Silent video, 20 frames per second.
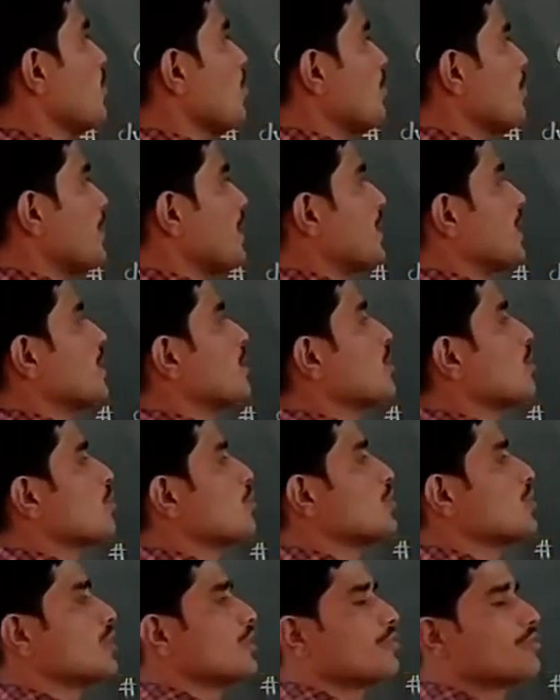of pitting
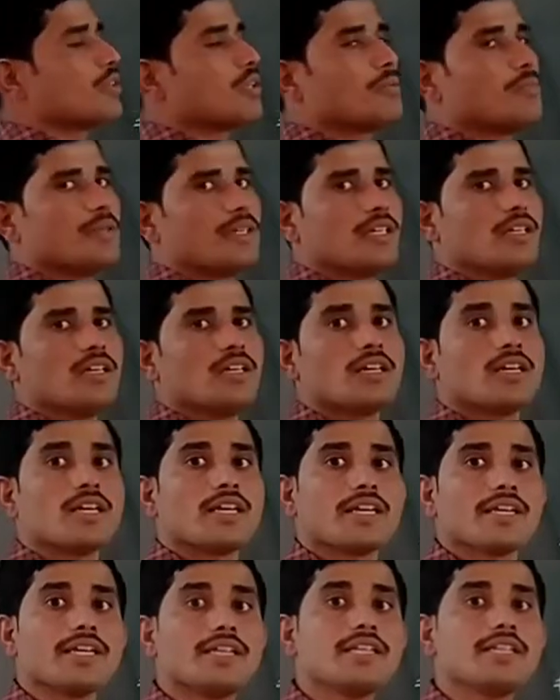corrosion will be
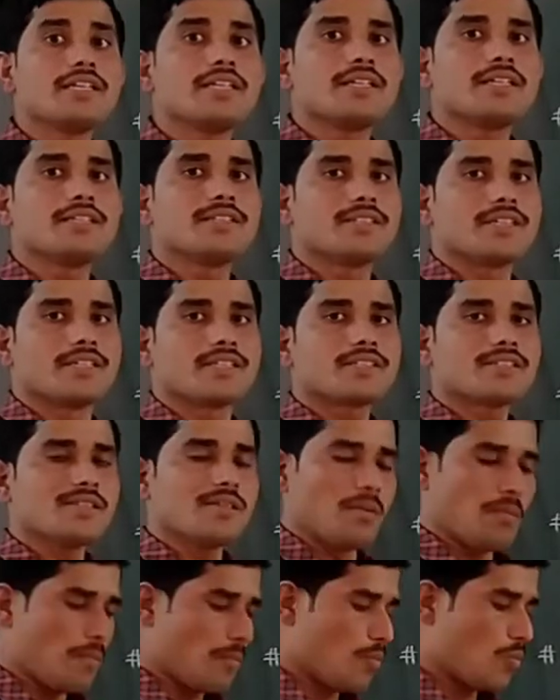
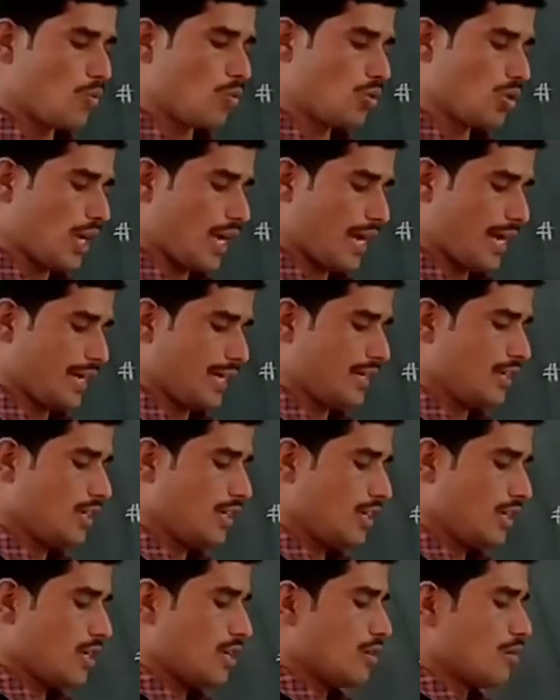increases more and
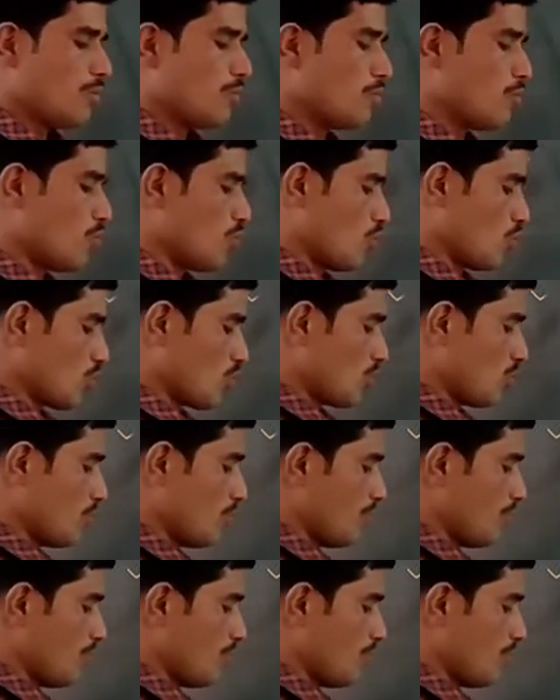more.